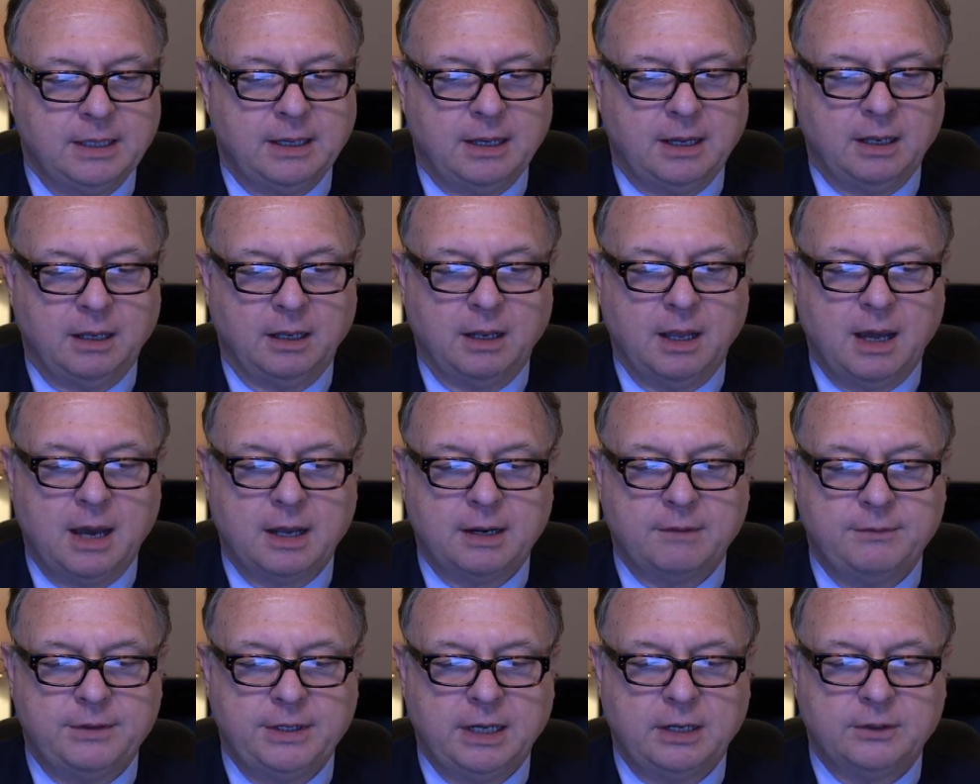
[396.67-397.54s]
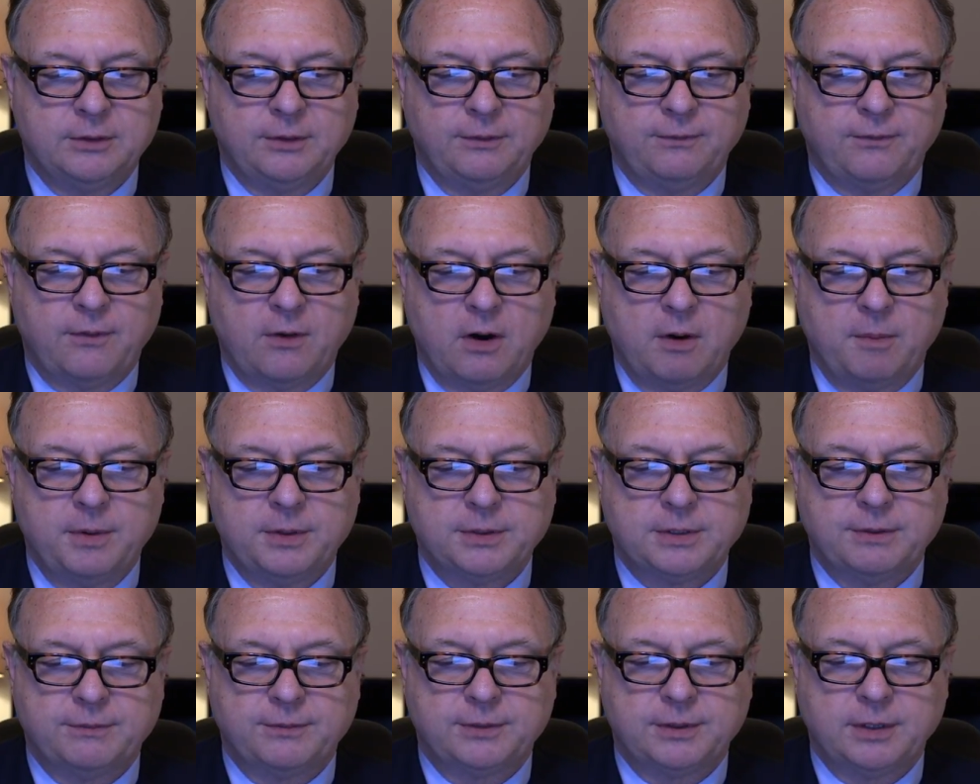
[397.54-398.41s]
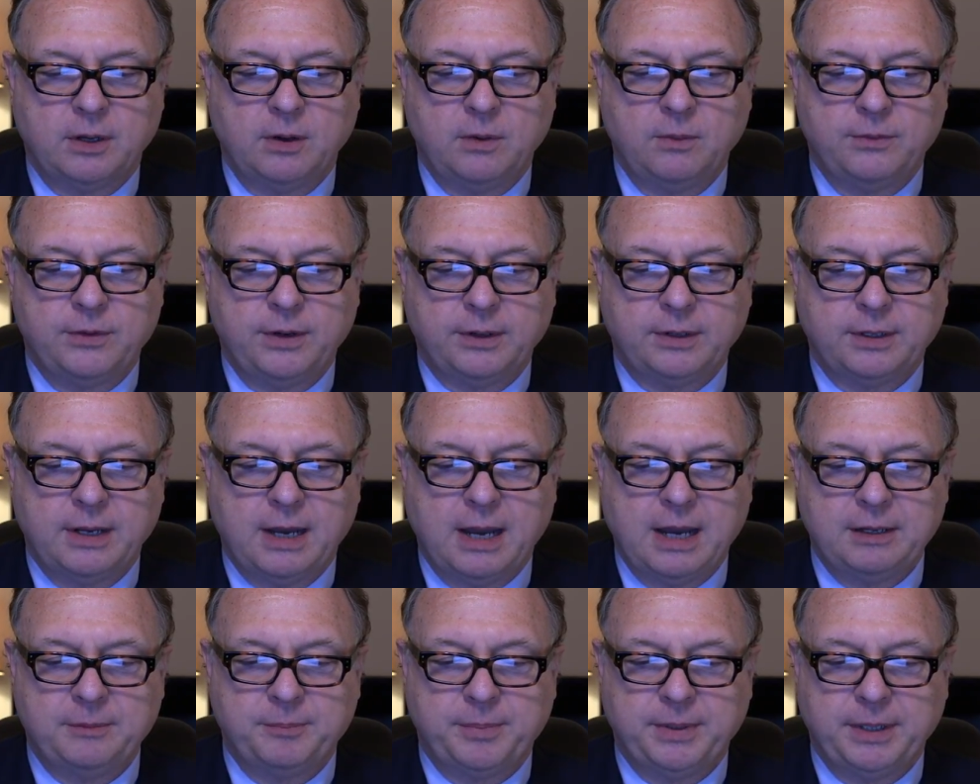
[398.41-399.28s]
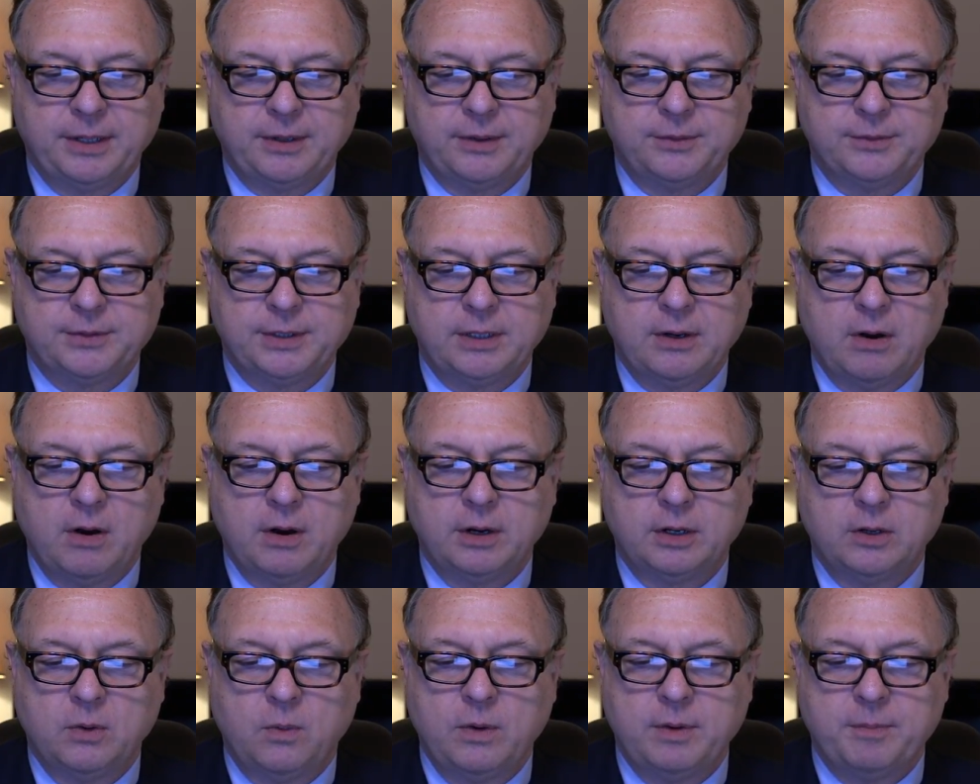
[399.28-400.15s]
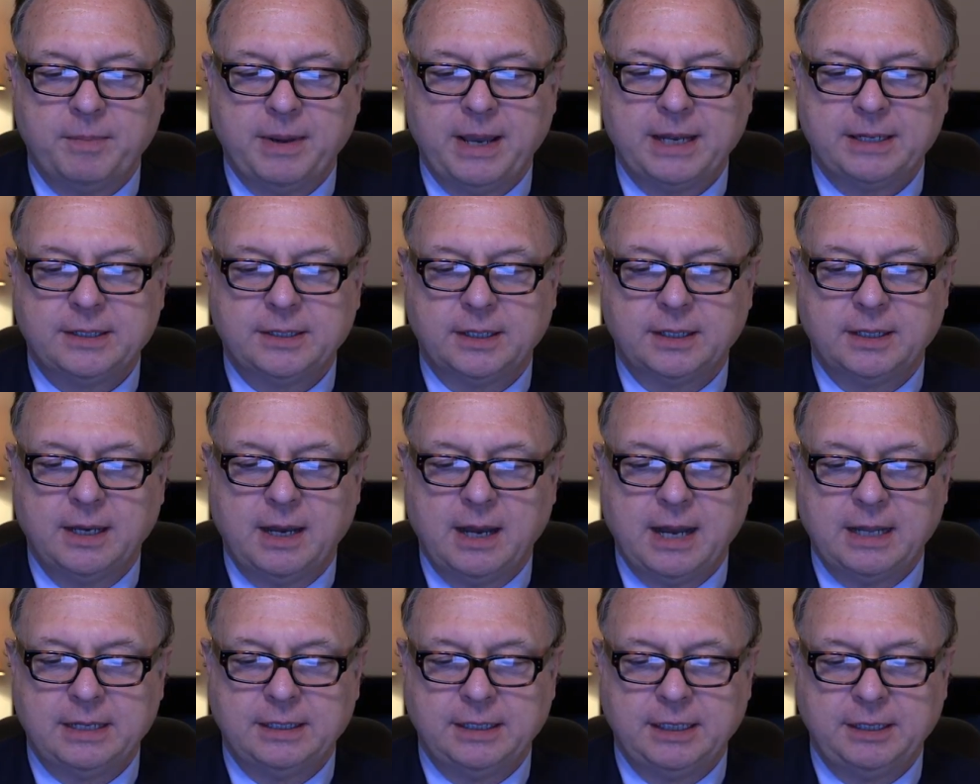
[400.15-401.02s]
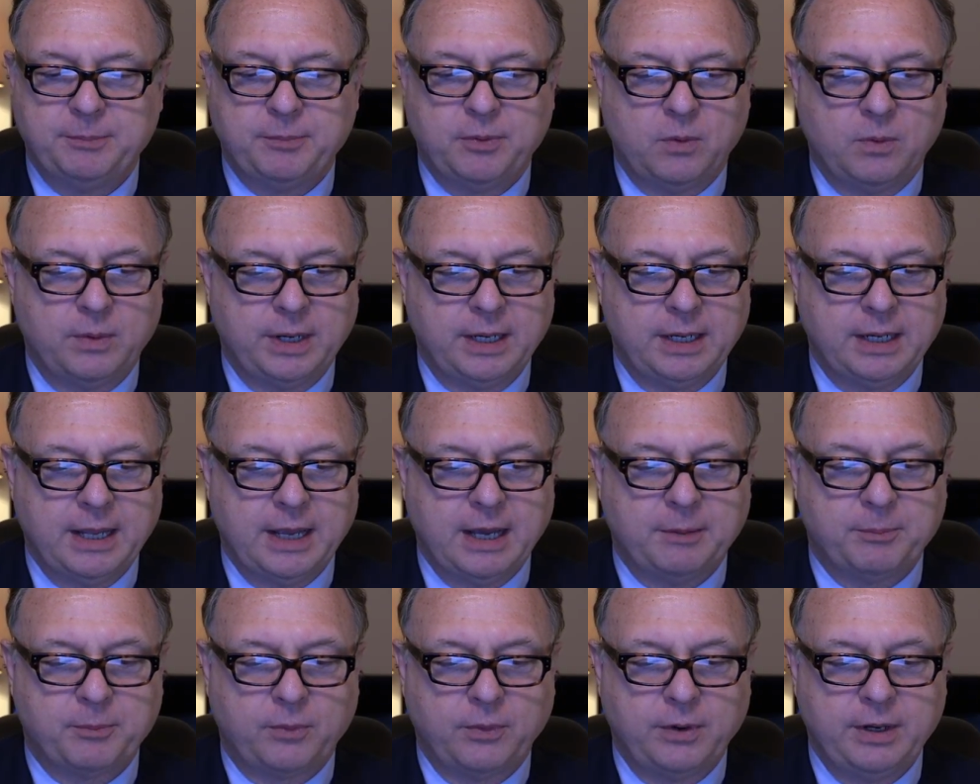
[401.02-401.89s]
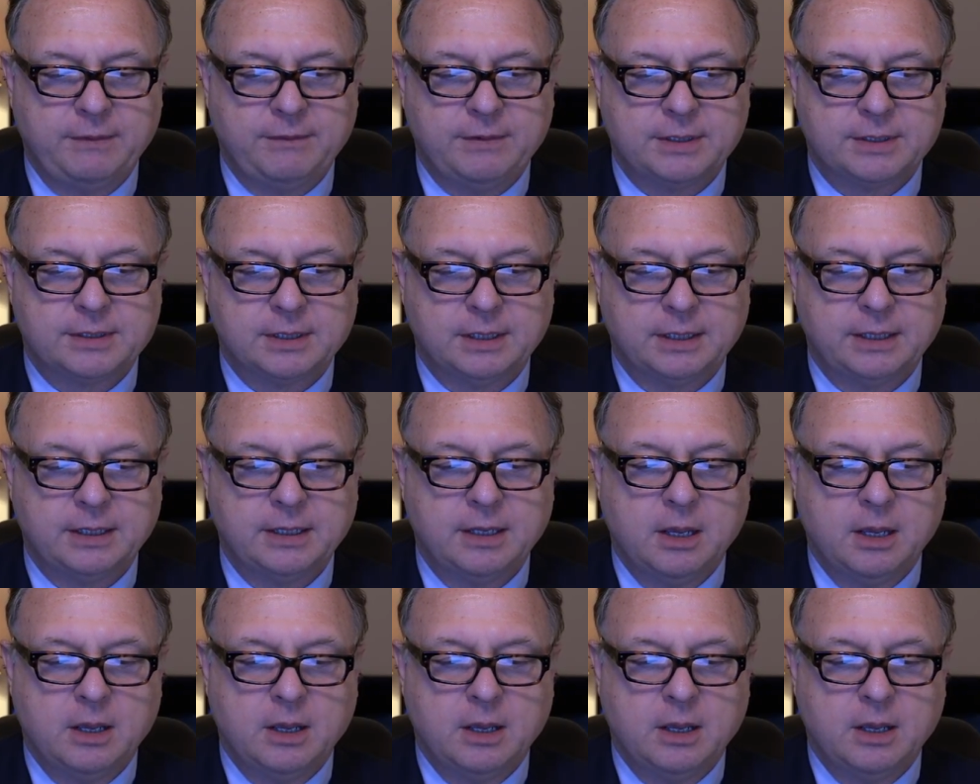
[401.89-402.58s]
A lot of Delta farmers have sold their cotton pickers and aren't going back to cotton, he pointed out previously.